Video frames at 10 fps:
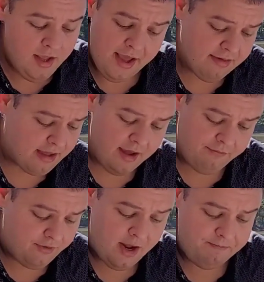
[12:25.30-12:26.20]
As
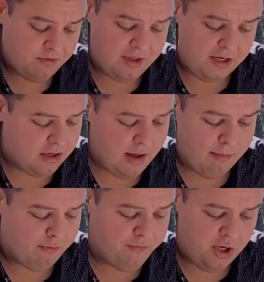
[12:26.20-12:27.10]
I've said in a
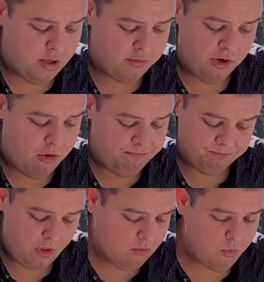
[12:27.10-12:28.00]
number of videos, you know,
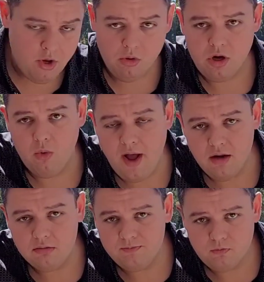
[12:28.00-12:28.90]
we all go
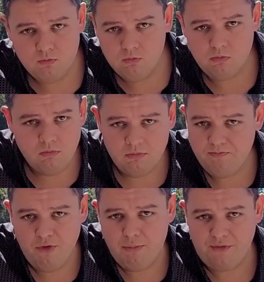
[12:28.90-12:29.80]
out
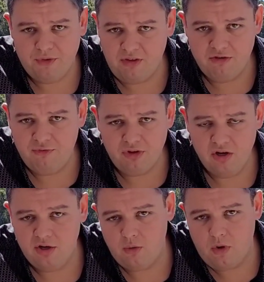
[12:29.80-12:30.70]
for breakfast, lunch, for
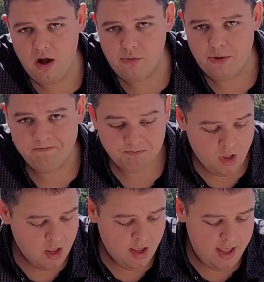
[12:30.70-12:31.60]
dinner because we're hungry.
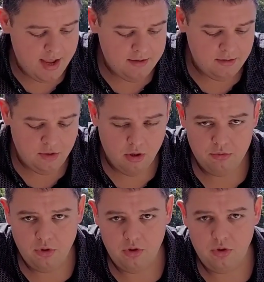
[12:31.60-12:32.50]
And you know,
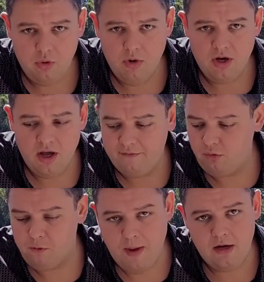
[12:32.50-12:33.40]
you don't want to have
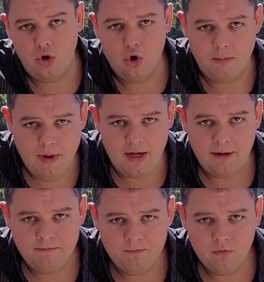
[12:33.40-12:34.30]
to spend a lot of
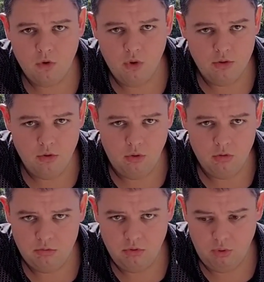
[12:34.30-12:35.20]
money
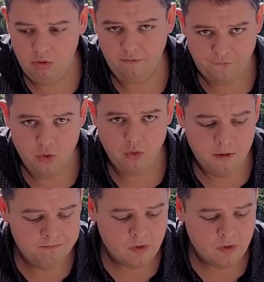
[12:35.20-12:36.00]
on the food